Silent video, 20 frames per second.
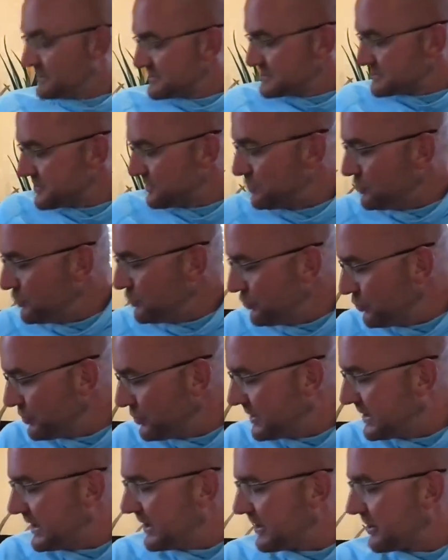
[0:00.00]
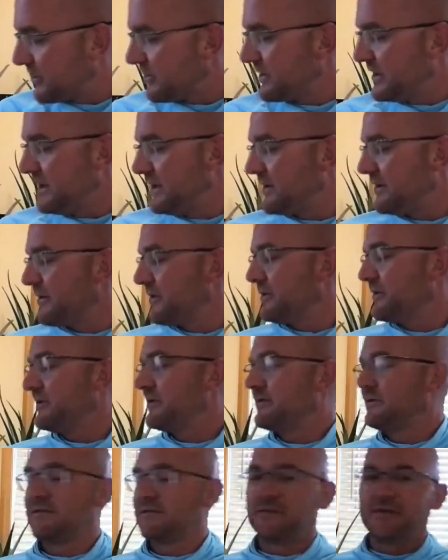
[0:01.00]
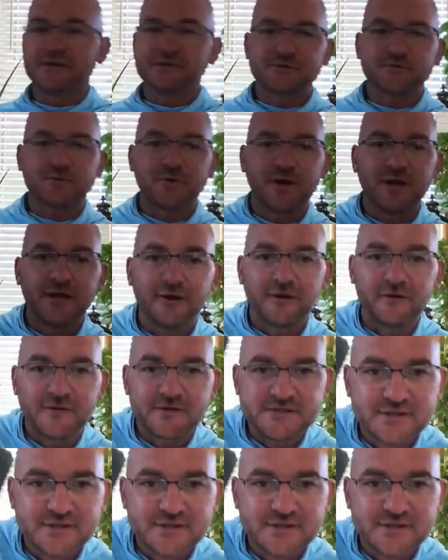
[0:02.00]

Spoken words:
some new gear here. This right here, this